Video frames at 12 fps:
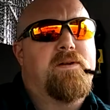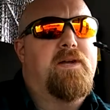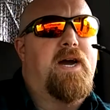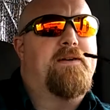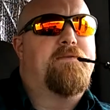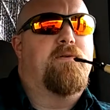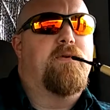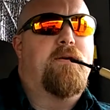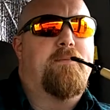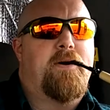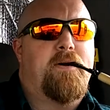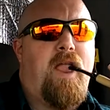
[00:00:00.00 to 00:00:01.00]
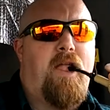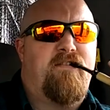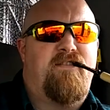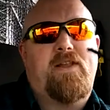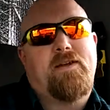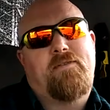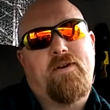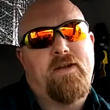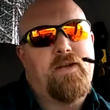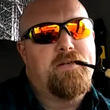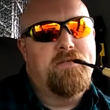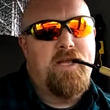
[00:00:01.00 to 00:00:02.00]
kind of aroma, flavor, I
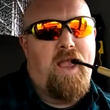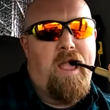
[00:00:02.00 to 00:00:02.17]
guess.